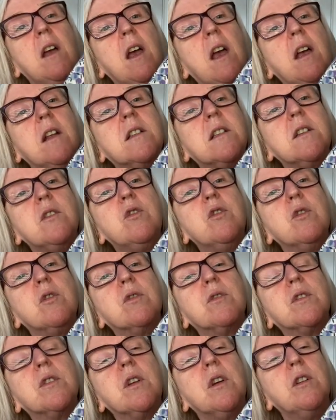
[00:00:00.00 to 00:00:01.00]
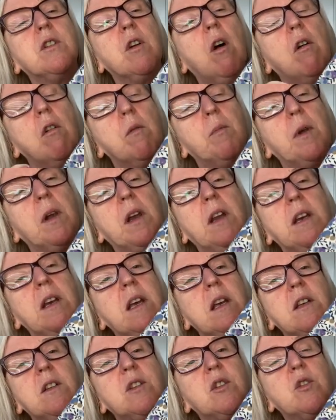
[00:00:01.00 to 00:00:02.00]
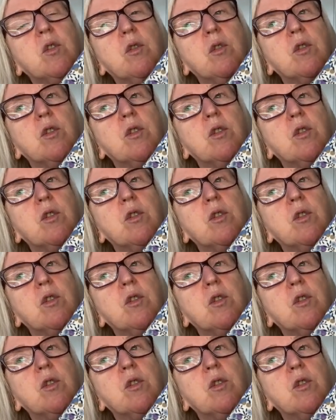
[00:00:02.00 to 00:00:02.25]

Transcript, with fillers: It's just adorable and it is so